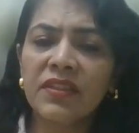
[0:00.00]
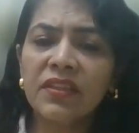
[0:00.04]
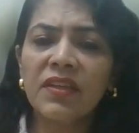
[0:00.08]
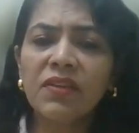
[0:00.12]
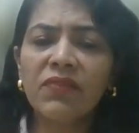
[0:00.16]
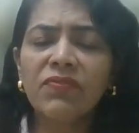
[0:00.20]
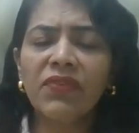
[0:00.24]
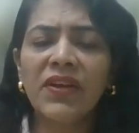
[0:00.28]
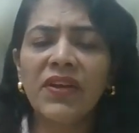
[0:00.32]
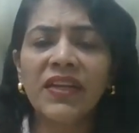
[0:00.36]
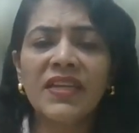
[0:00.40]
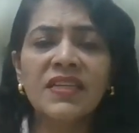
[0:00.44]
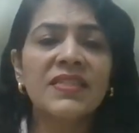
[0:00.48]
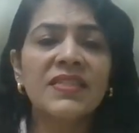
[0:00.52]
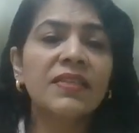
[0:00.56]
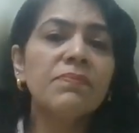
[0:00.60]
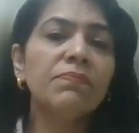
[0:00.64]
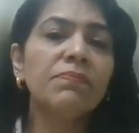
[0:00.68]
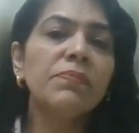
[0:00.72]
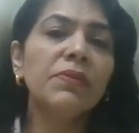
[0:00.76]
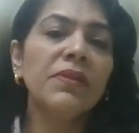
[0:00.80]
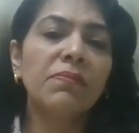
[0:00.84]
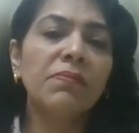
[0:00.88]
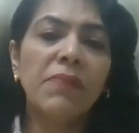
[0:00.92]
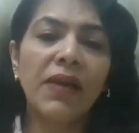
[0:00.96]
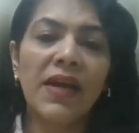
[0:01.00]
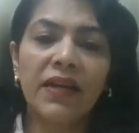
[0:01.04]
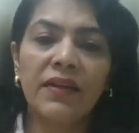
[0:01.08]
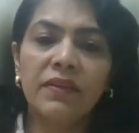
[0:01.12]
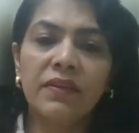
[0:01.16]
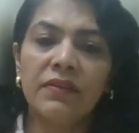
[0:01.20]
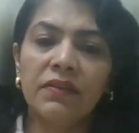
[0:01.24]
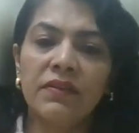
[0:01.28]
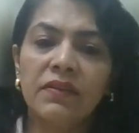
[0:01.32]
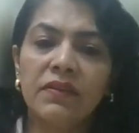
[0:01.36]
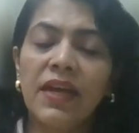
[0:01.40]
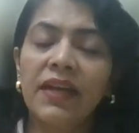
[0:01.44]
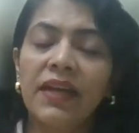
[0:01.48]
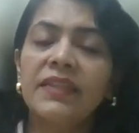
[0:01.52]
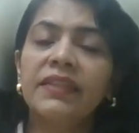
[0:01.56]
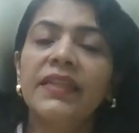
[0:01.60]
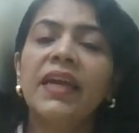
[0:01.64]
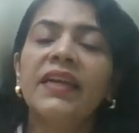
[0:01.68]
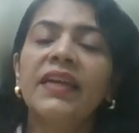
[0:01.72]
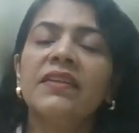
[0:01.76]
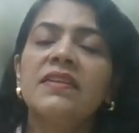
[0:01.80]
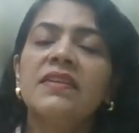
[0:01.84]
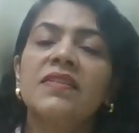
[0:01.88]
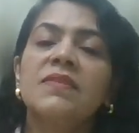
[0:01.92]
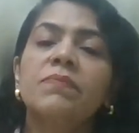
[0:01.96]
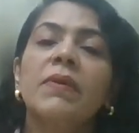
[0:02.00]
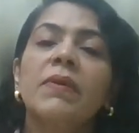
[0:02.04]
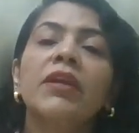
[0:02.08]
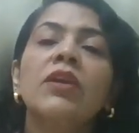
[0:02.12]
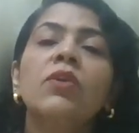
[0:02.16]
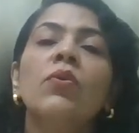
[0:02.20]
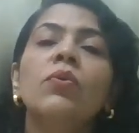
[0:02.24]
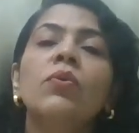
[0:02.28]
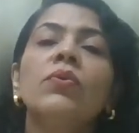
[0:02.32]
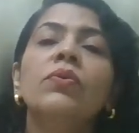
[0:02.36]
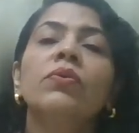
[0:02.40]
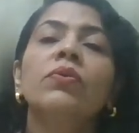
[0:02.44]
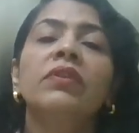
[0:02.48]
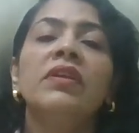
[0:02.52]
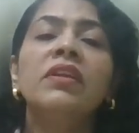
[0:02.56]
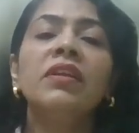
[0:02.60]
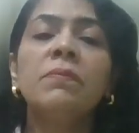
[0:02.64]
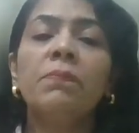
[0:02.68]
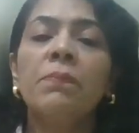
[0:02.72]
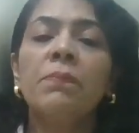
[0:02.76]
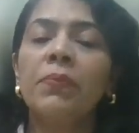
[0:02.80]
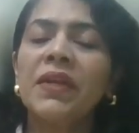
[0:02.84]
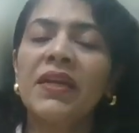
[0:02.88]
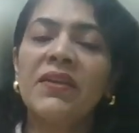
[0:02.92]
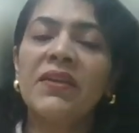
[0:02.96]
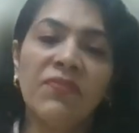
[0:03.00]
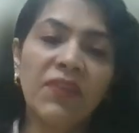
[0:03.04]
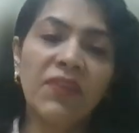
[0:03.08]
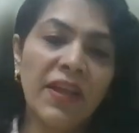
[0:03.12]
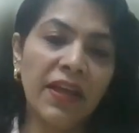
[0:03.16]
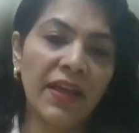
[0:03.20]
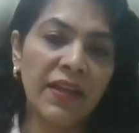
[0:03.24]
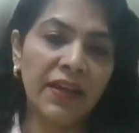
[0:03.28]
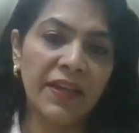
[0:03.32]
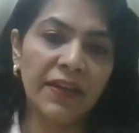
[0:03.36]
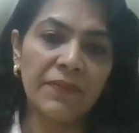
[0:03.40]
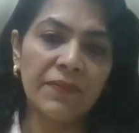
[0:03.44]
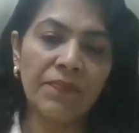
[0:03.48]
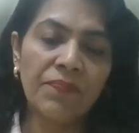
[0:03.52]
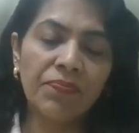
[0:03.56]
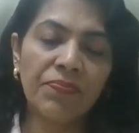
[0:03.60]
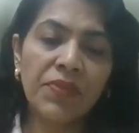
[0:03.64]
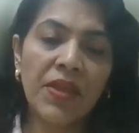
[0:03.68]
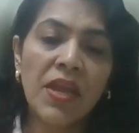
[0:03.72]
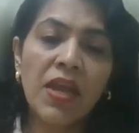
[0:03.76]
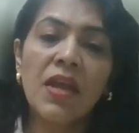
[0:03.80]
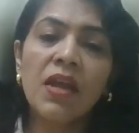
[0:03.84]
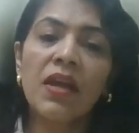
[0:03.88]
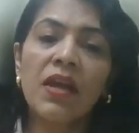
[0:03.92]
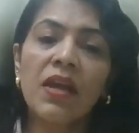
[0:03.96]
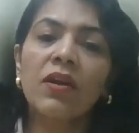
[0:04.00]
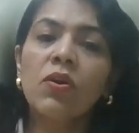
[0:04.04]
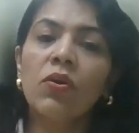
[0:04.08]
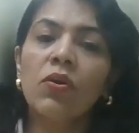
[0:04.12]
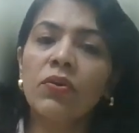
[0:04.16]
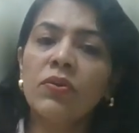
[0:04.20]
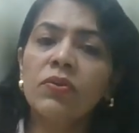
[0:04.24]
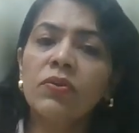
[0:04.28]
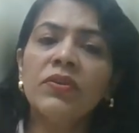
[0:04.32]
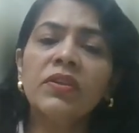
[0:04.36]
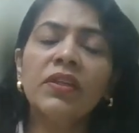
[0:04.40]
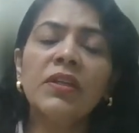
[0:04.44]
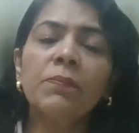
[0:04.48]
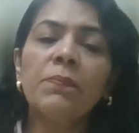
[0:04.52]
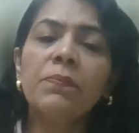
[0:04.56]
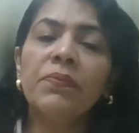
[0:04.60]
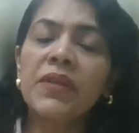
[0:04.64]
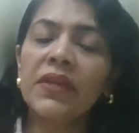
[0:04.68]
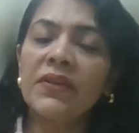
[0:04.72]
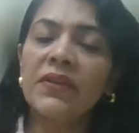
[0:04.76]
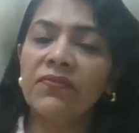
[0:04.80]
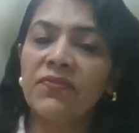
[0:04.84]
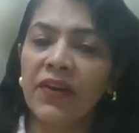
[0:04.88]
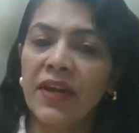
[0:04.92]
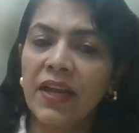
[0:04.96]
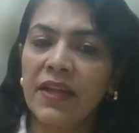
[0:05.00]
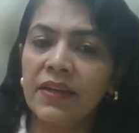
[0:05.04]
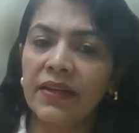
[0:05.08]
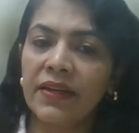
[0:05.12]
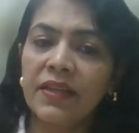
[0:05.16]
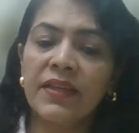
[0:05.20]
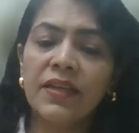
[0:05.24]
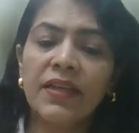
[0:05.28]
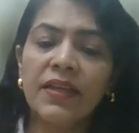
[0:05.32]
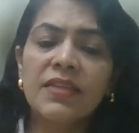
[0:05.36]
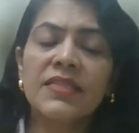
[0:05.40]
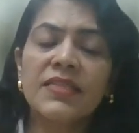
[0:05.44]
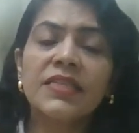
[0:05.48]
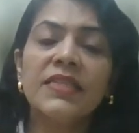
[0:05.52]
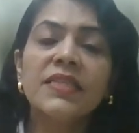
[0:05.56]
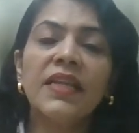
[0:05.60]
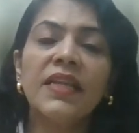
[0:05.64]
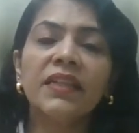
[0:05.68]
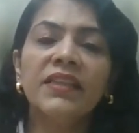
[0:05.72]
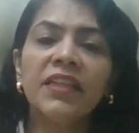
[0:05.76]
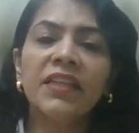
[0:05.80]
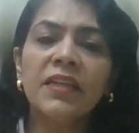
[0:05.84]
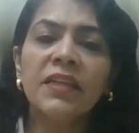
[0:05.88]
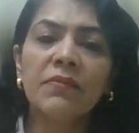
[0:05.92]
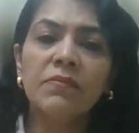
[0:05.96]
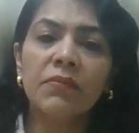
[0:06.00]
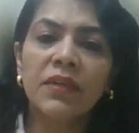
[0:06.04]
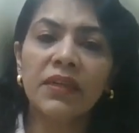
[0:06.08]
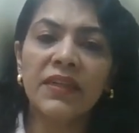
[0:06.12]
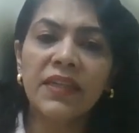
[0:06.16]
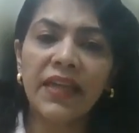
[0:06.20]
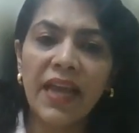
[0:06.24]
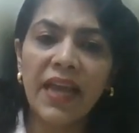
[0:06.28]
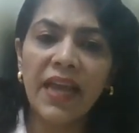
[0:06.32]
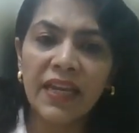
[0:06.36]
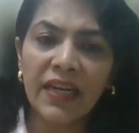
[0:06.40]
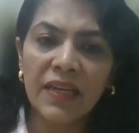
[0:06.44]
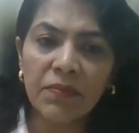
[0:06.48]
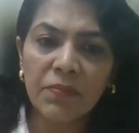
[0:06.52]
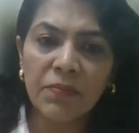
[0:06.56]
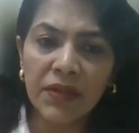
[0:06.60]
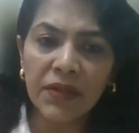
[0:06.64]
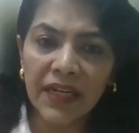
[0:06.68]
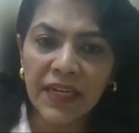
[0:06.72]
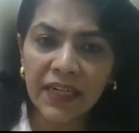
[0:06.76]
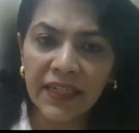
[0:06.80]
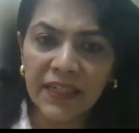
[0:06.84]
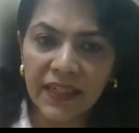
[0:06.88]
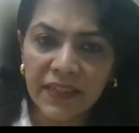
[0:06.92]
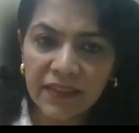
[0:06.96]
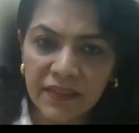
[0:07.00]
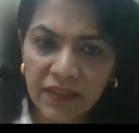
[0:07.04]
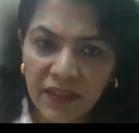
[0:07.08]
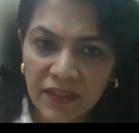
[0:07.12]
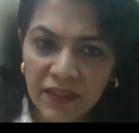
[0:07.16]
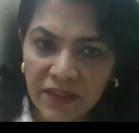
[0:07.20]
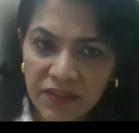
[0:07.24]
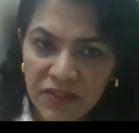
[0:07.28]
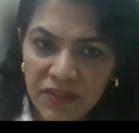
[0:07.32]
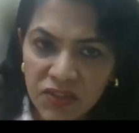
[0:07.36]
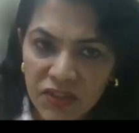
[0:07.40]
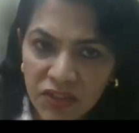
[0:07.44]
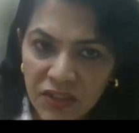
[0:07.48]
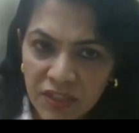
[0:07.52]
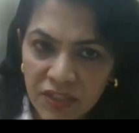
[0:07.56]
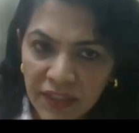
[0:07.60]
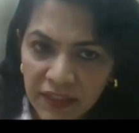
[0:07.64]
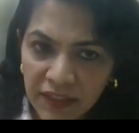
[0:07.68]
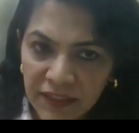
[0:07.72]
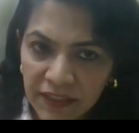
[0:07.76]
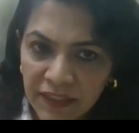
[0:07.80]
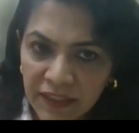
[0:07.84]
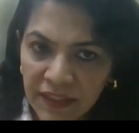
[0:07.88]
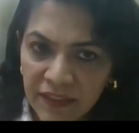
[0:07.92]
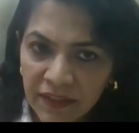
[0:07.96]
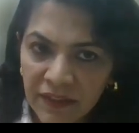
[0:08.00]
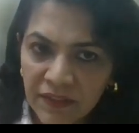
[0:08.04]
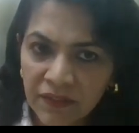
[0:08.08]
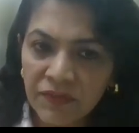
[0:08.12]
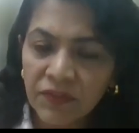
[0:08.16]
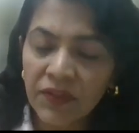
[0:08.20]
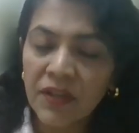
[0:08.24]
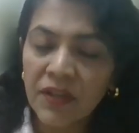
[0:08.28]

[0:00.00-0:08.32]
in a very simple manner, and that is by coronal pre-flaring. Coronal pre-flaring is nothing but eliminating the restrictive